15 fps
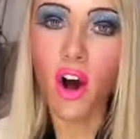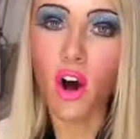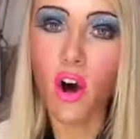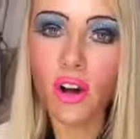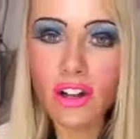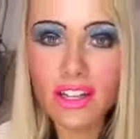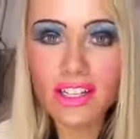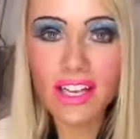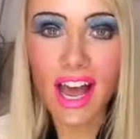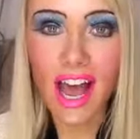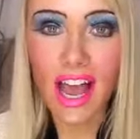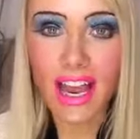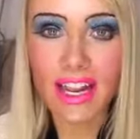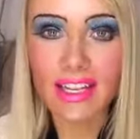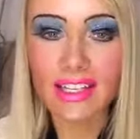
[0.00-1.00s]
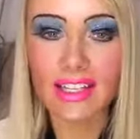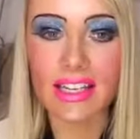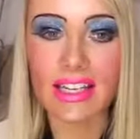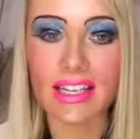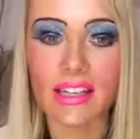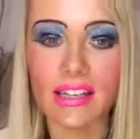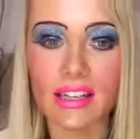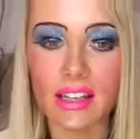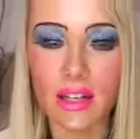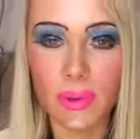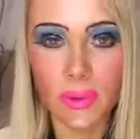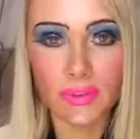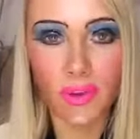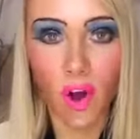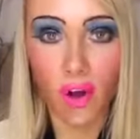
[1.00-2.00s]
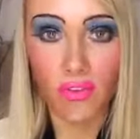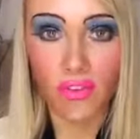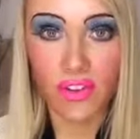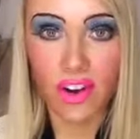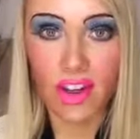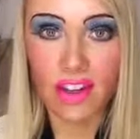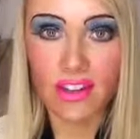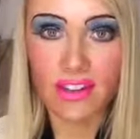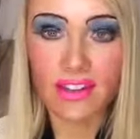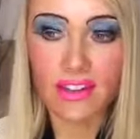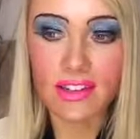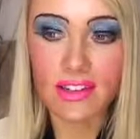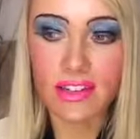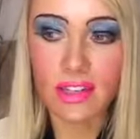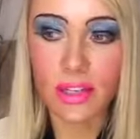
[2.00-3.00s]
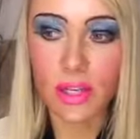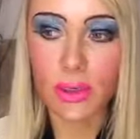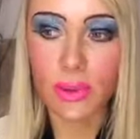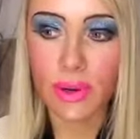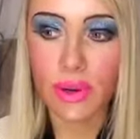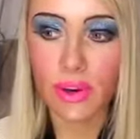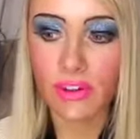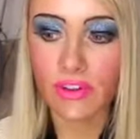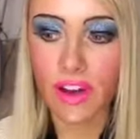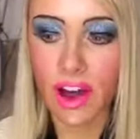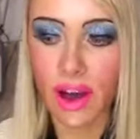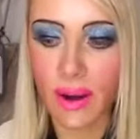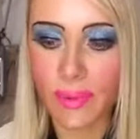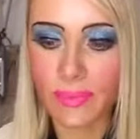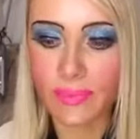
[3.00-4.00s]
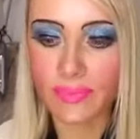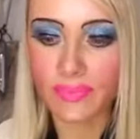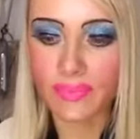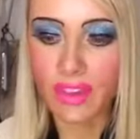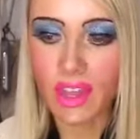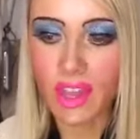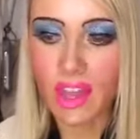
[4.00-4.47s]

all it takes is a little bit of confidence, just a little bit of